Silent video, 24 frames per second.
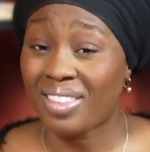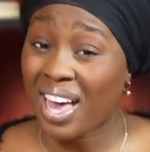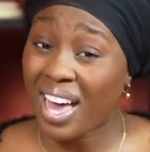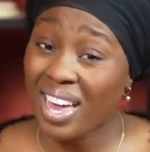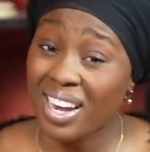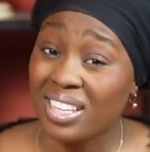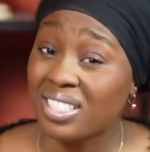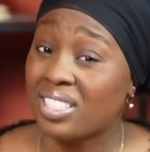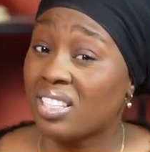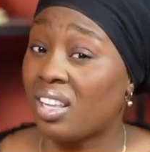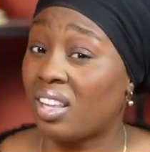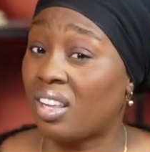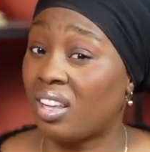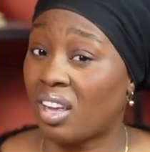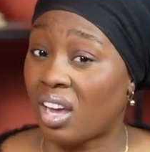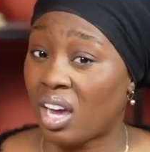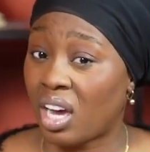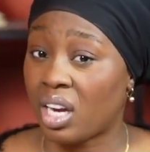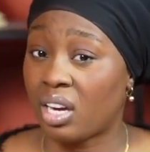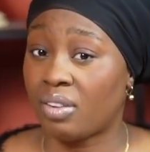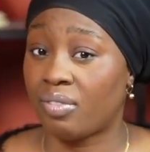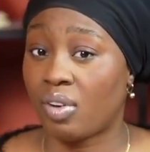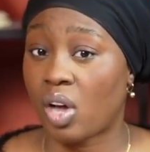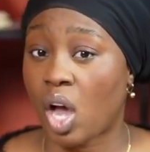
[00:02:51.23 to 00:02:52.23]
that is a
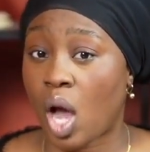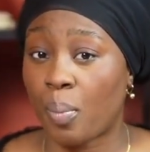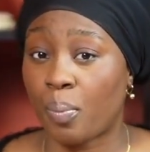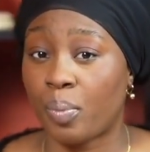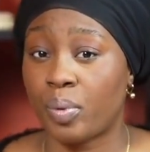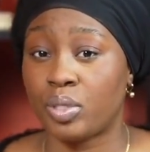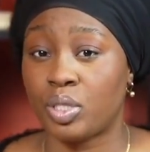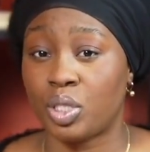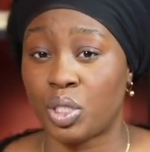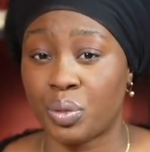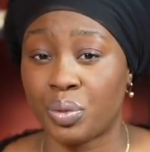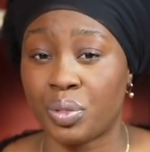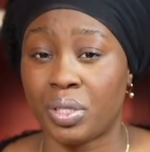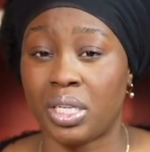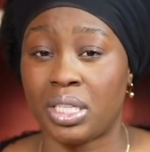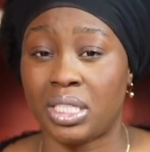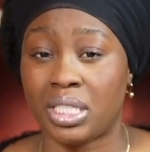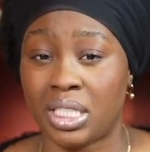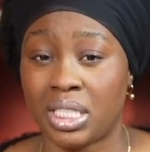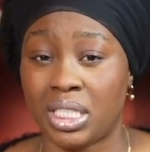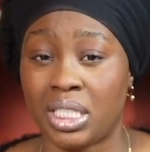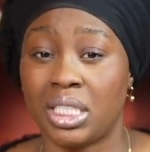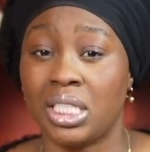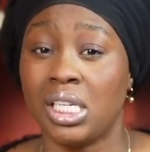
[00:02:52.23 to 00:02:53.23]
lot of
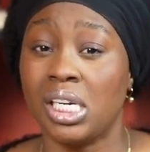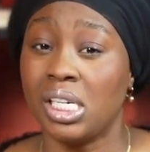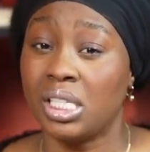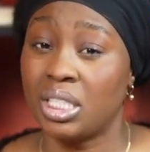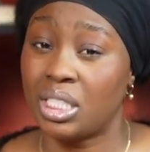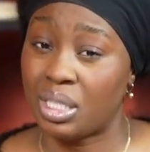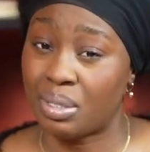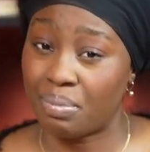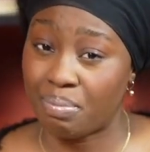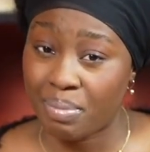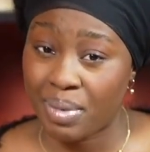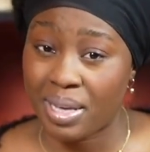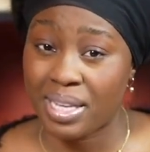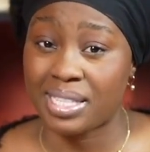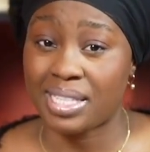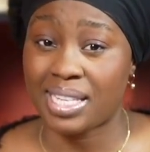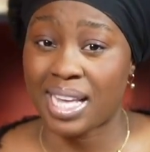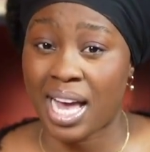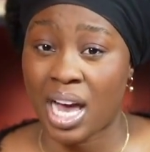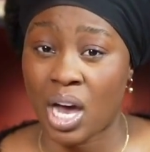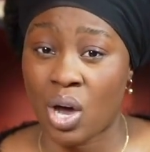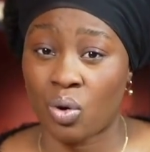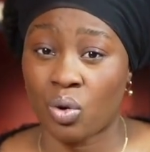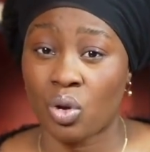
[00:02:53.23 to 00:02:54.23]
opportunity to miss
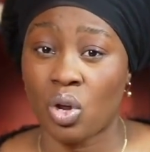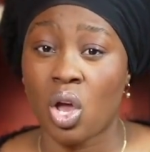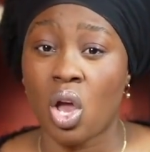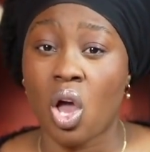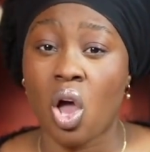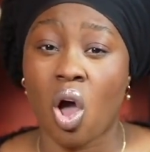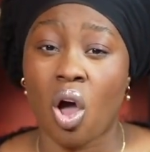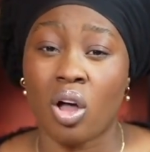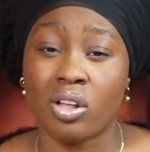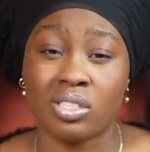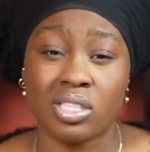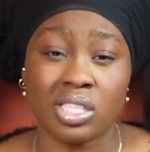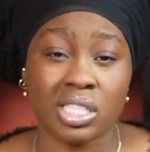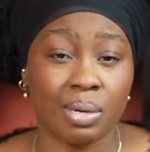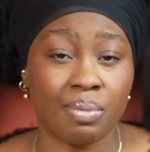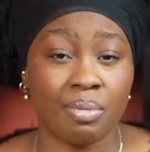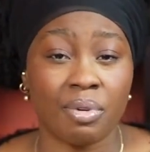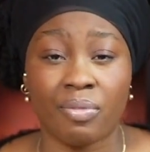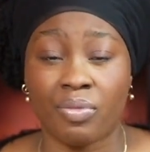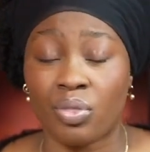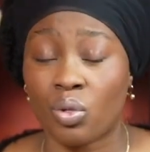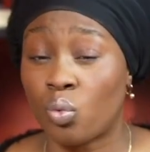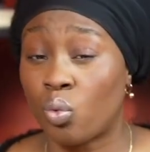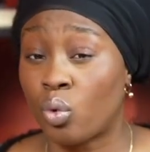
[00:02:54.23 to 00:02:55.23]
out on some
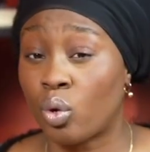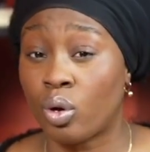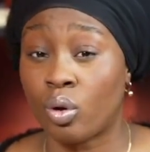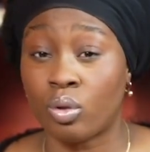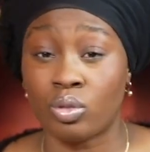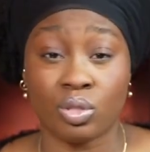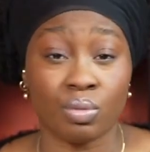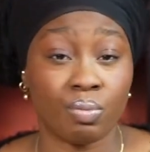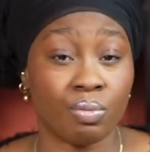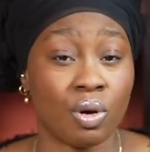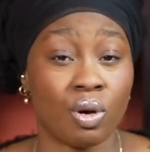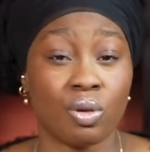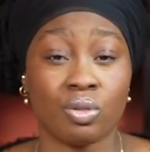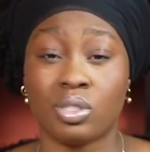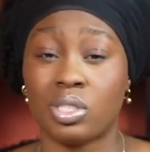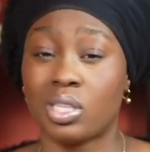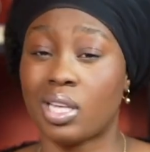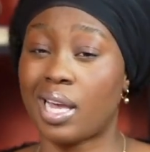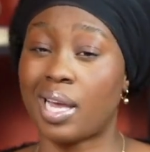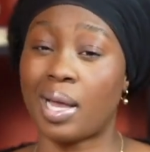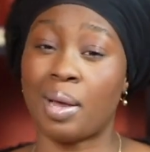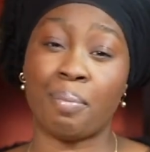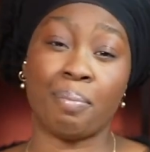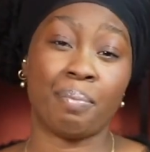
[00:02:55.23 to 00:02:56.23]
of the world's
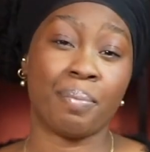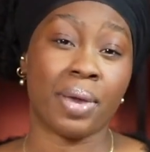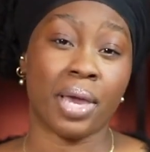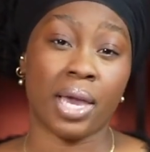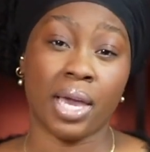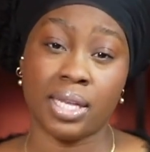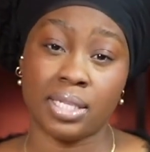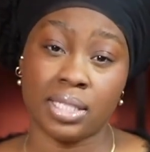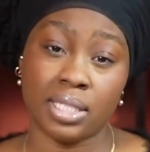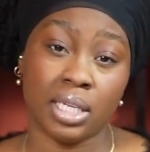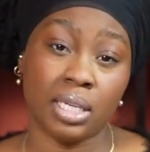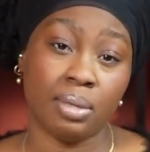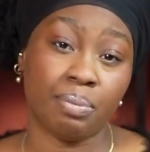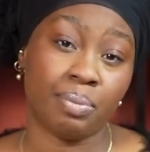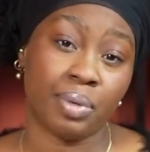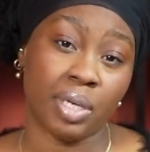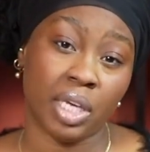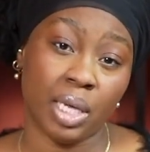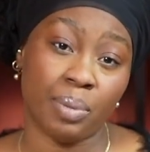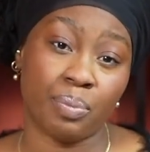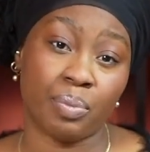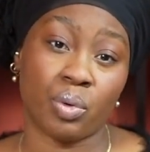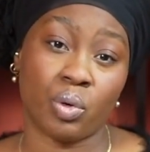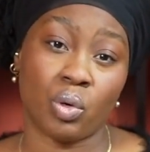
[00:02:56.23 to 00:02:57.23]
most amazing
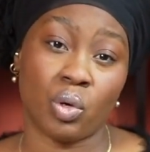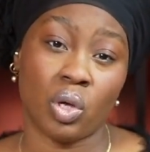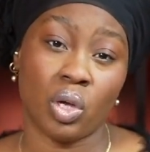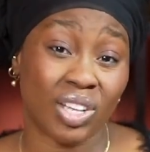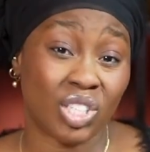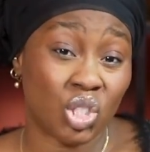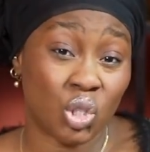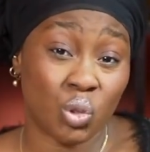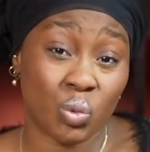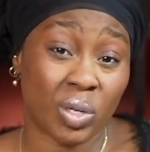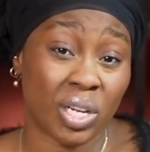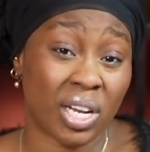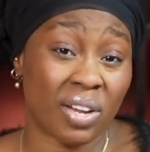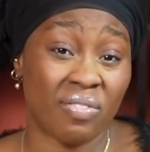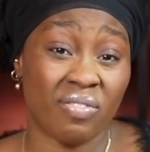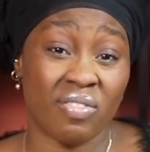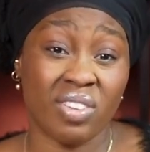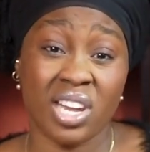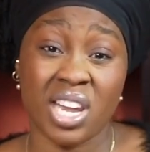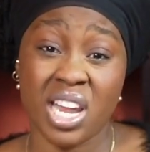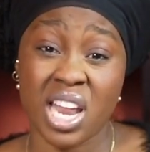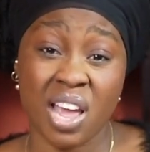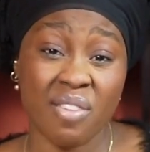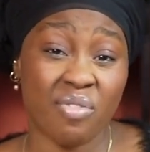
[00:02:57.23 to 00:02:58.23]
people that you would have
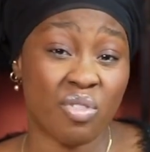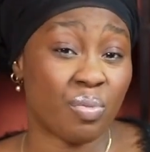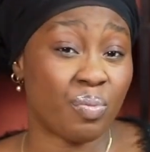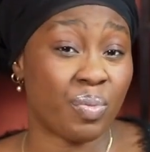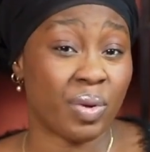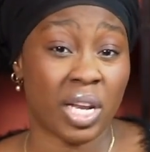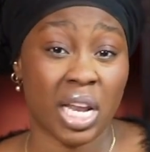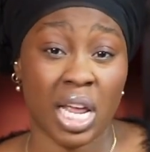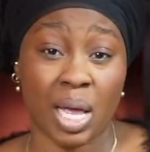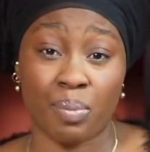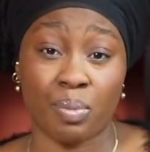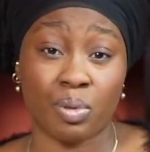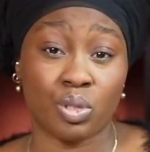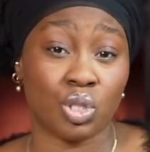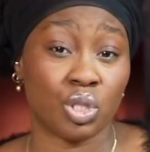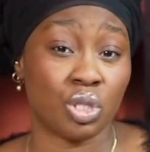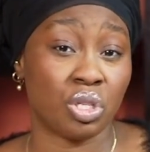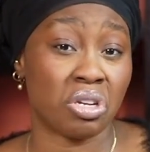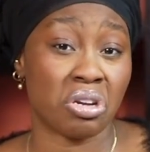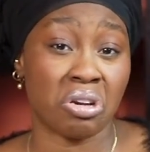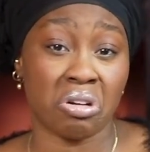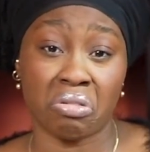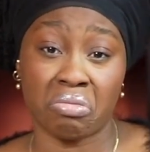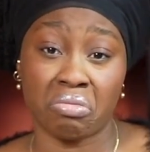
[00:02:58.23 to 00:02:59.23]
never been able
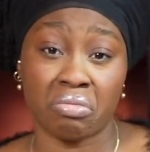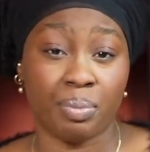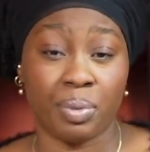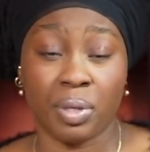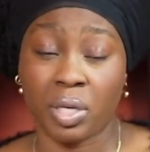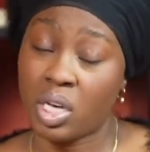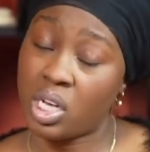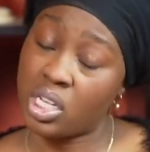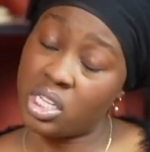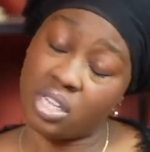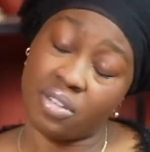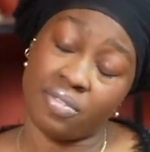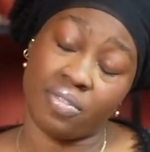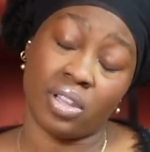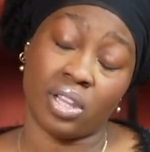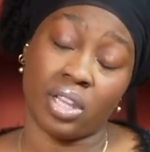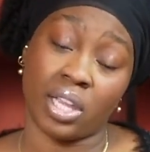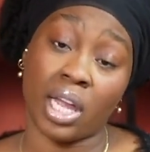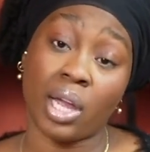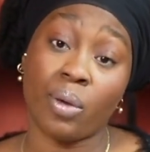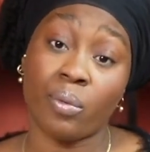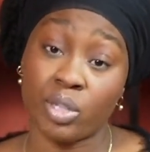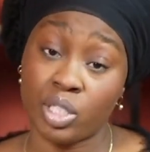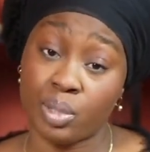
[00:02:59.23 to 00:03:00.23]
to know because of the
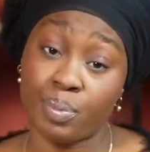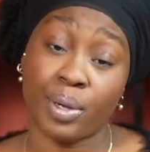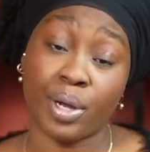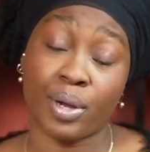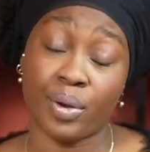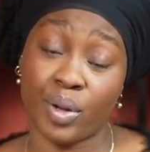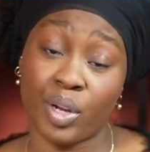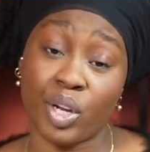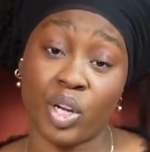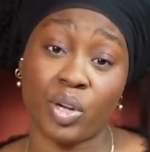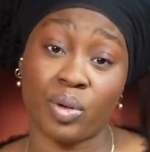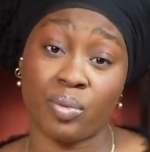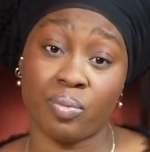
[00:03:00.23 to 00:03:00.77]
language barrier.